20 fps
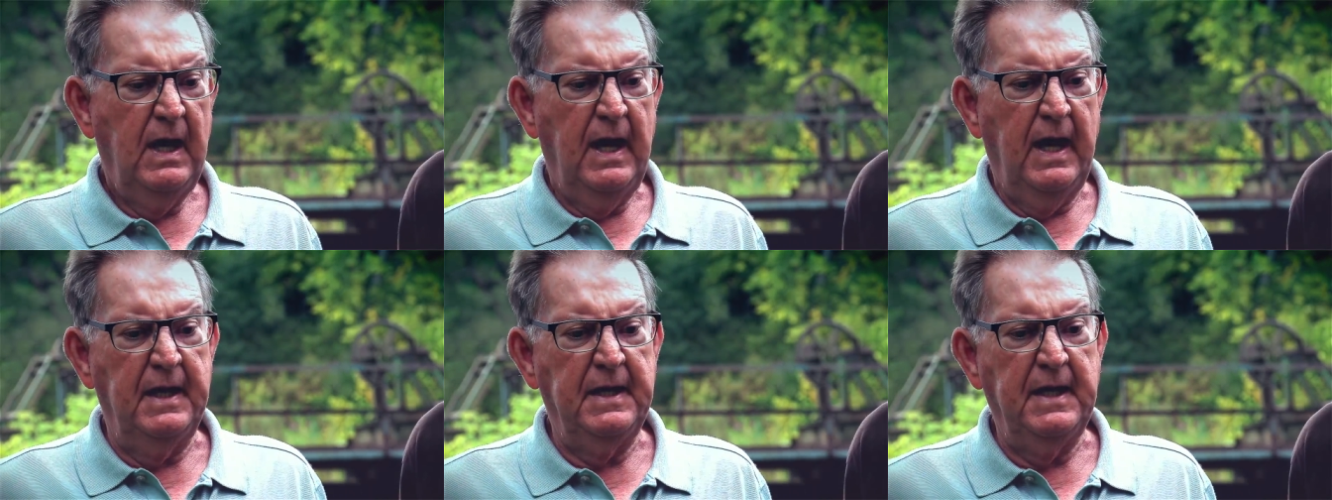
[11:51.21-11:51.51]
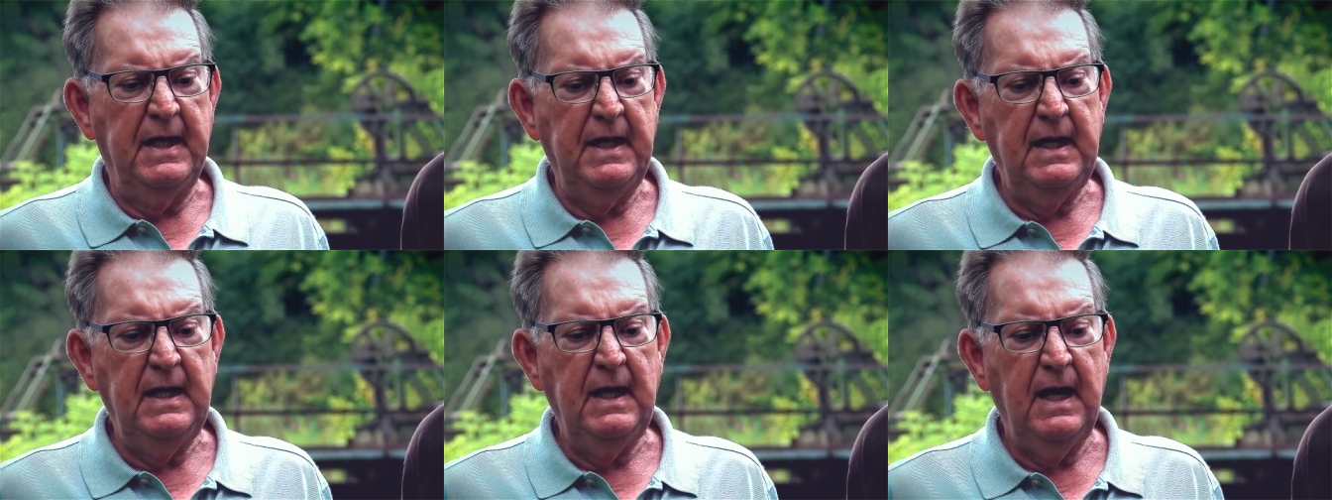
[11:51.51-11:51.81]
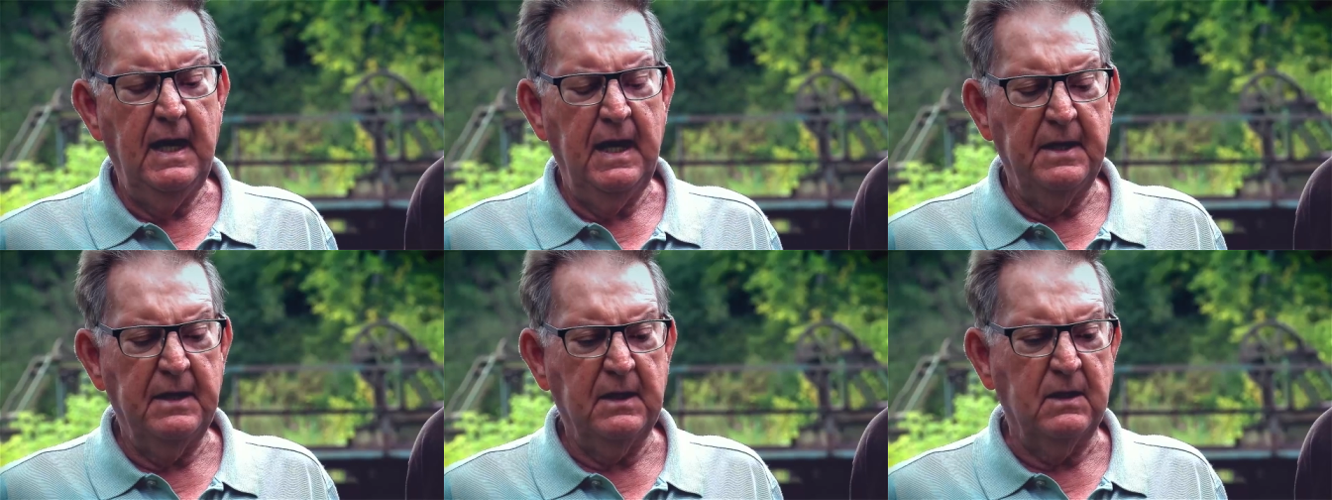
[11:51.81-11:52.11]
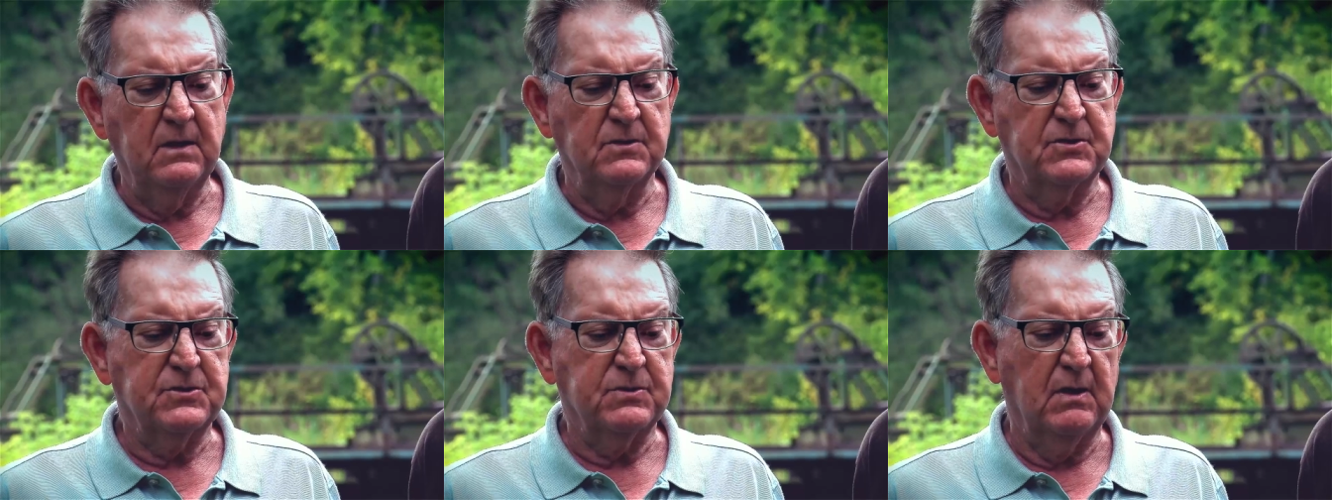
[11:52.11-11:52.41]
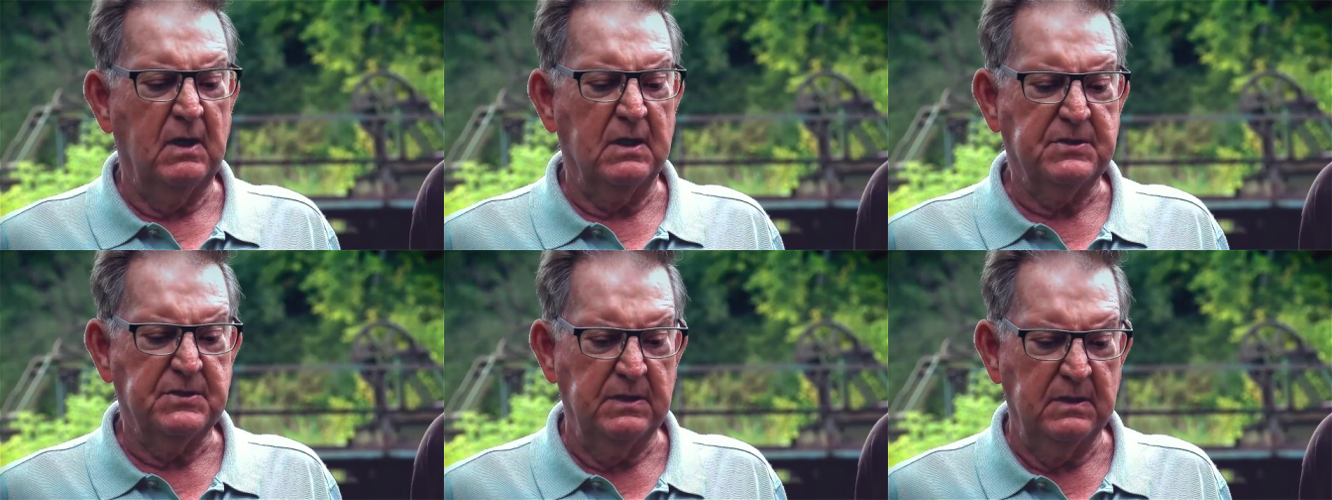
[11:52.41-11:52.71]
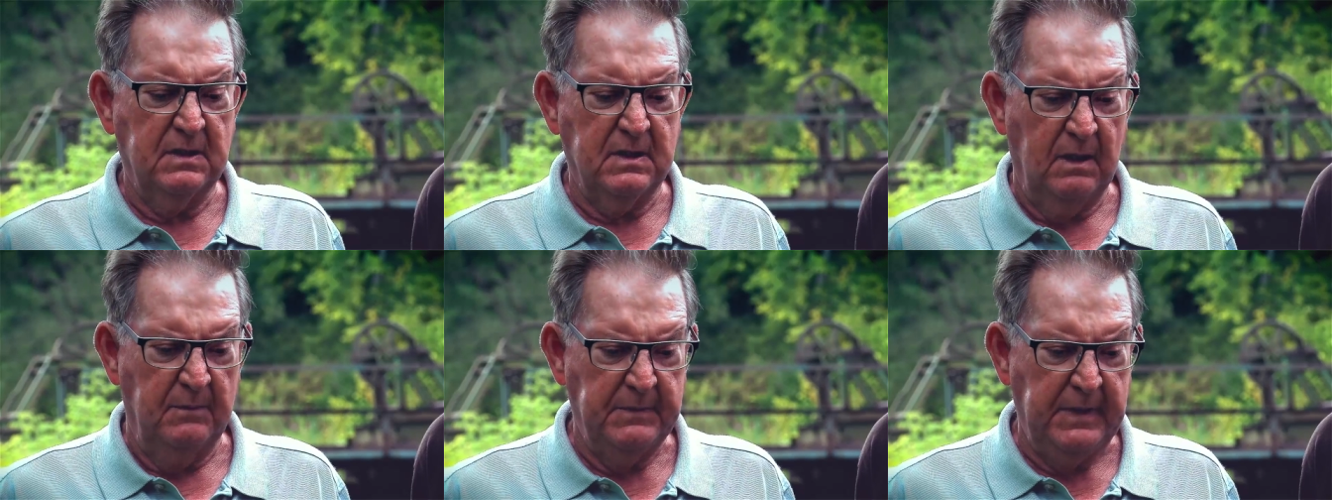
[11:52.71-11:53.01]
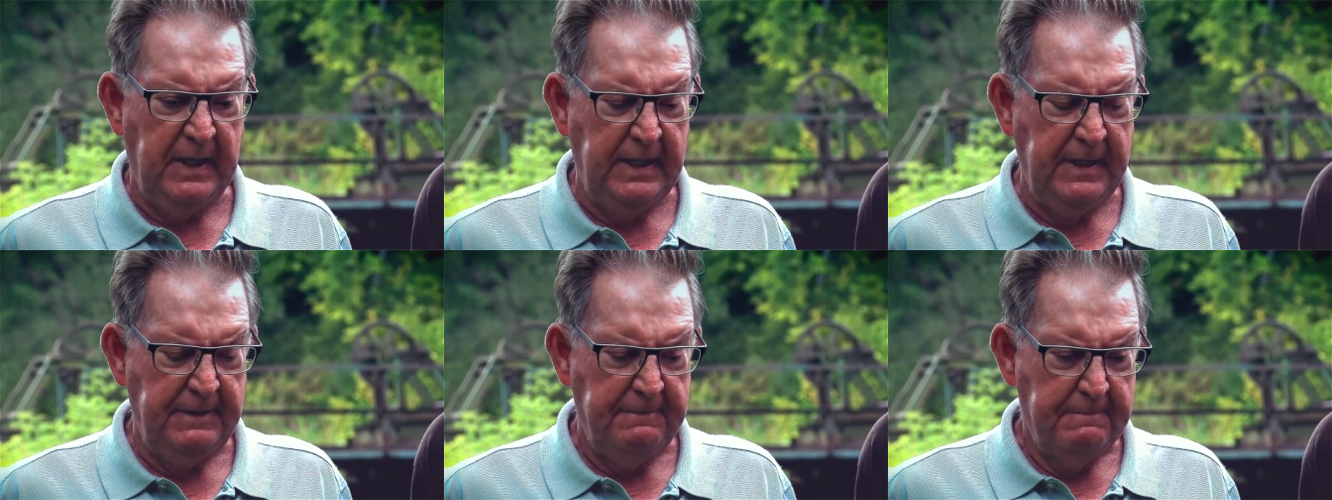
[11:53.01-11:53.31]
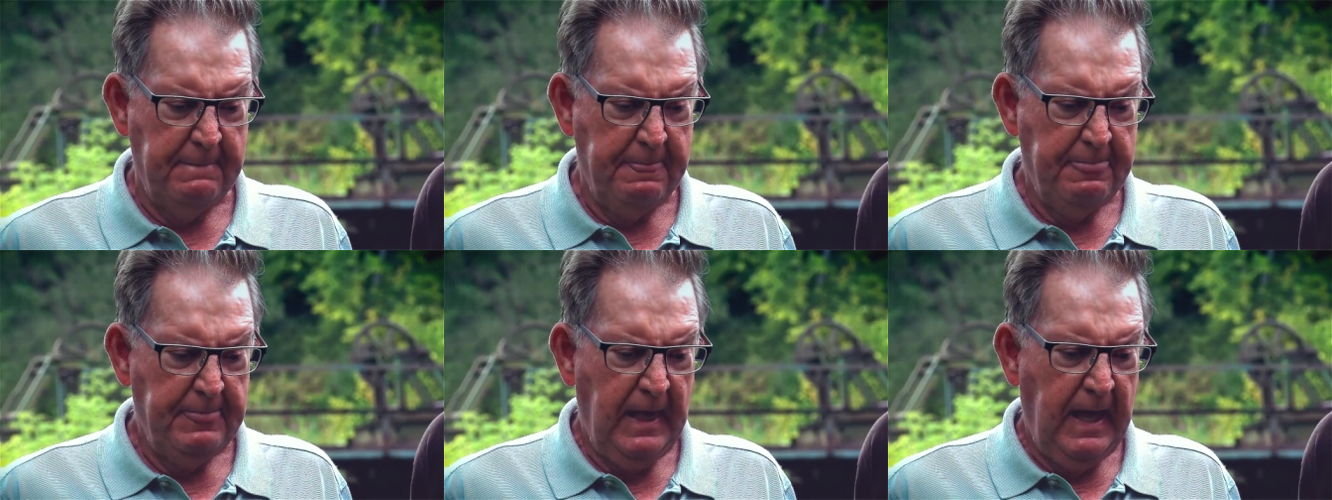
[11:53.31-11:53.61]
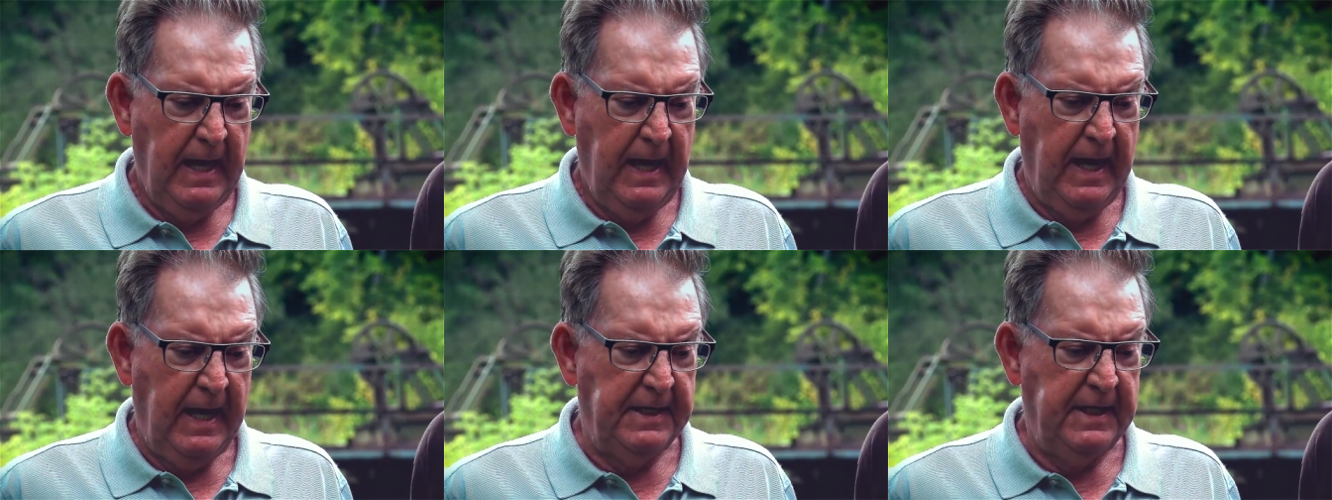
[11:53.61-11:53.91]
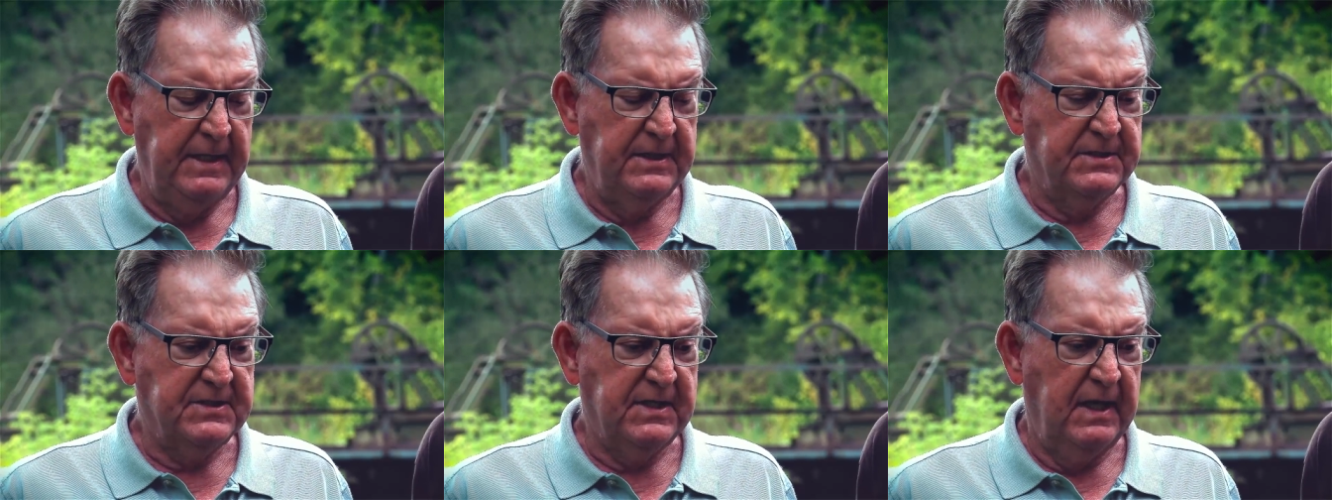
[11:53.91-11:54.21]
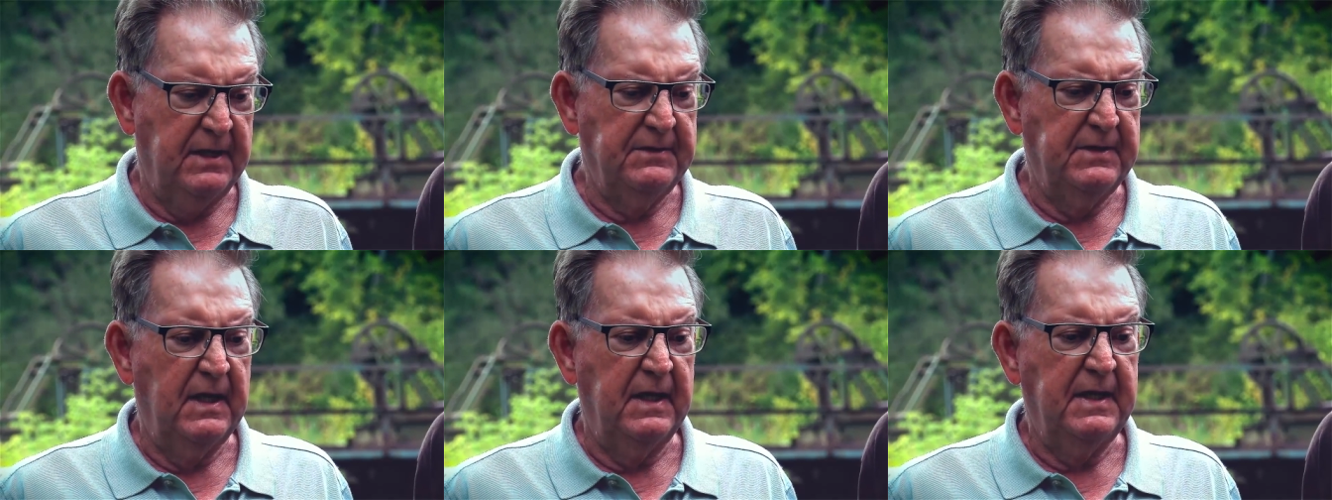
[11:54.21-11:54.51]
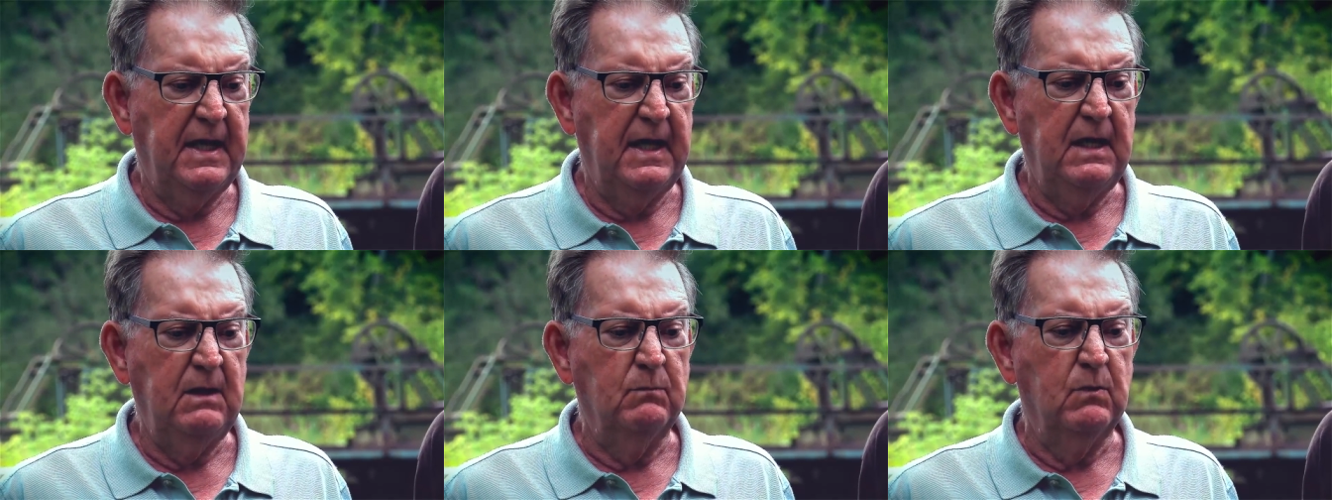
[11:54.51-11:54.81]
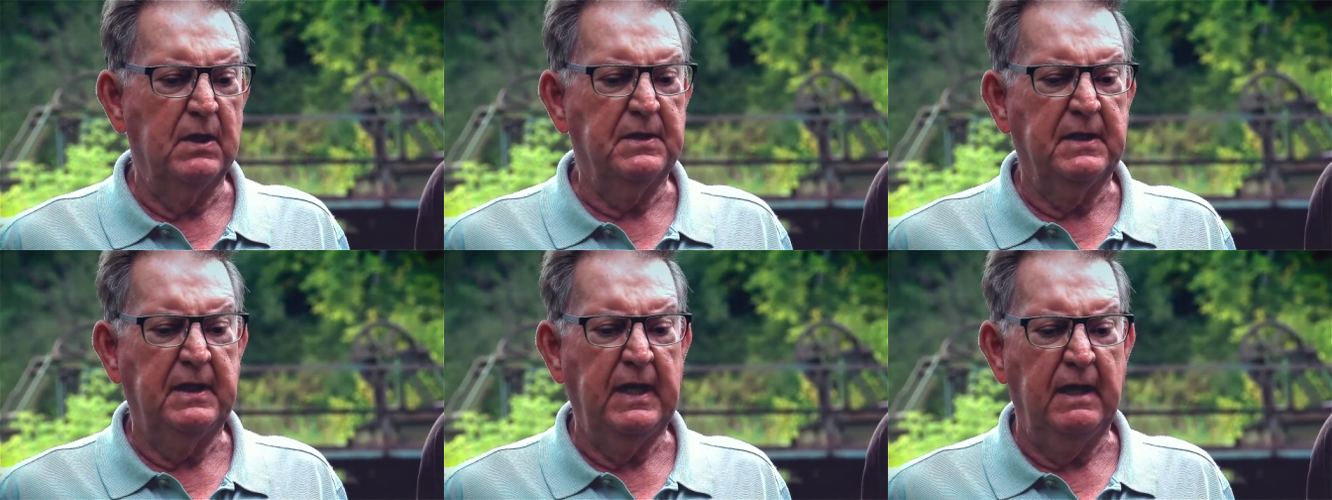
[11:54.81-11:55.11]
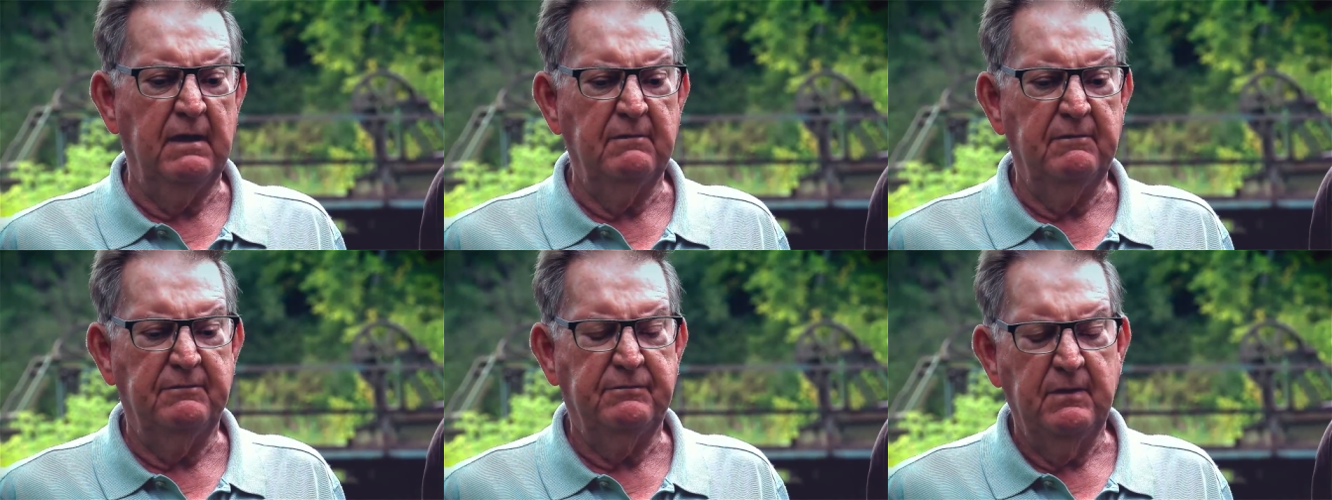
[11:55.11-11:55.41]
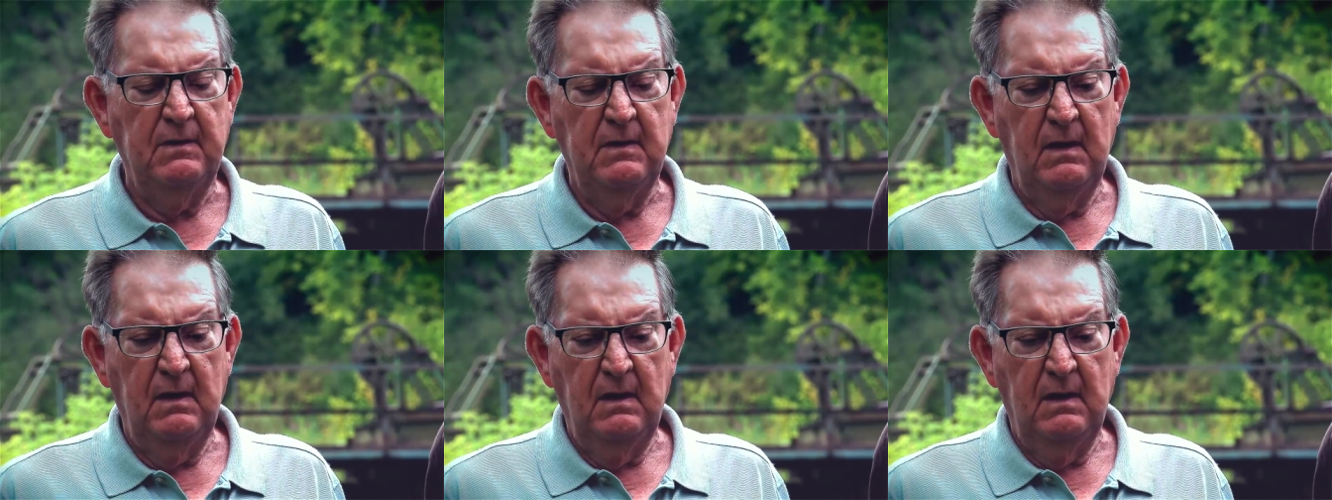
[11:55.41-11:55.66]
And he had a construction company, and he said that he would give